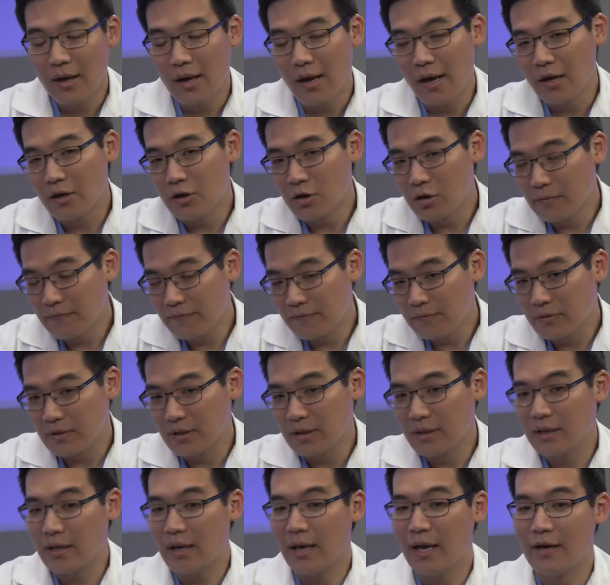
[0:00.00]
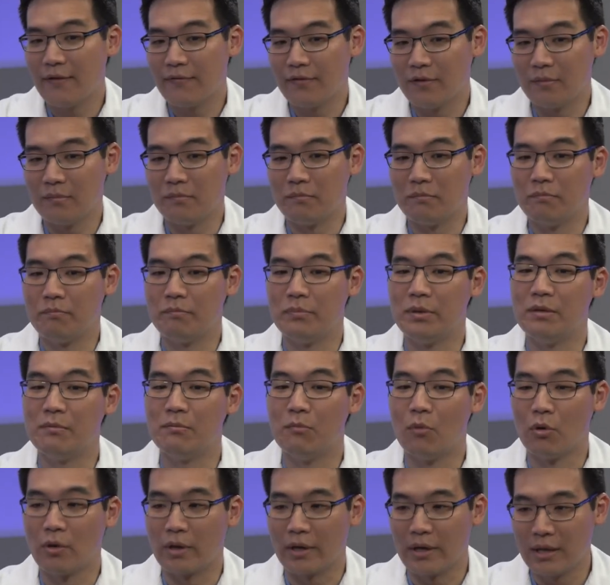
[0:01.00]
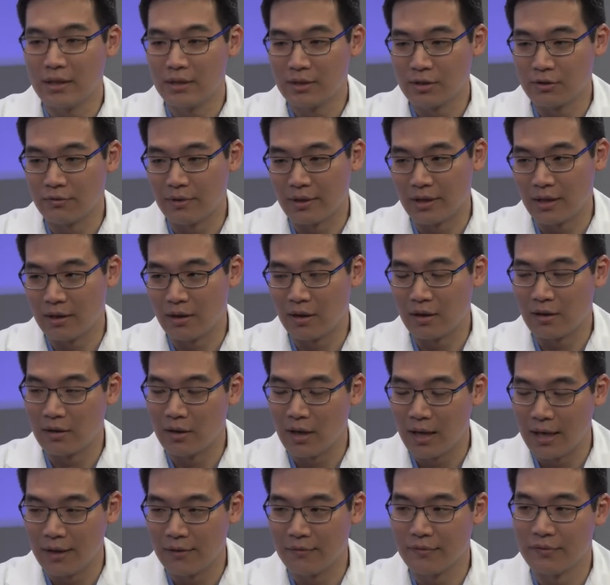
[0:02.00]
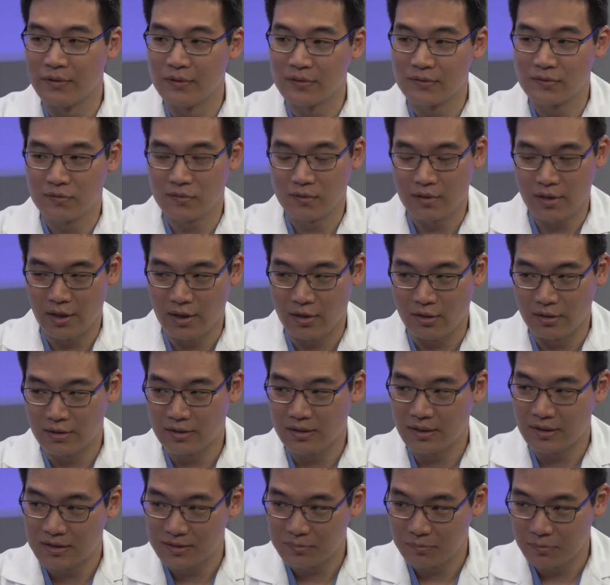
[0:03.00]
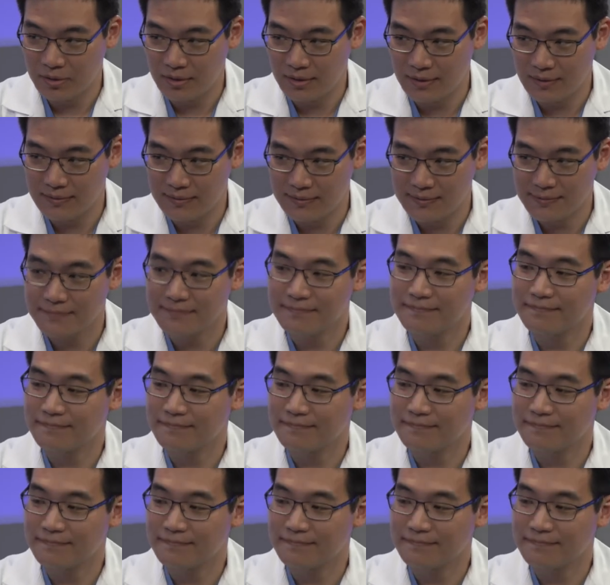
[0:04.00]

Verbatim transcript: and hopefully have them be more integrated on how this care takes place.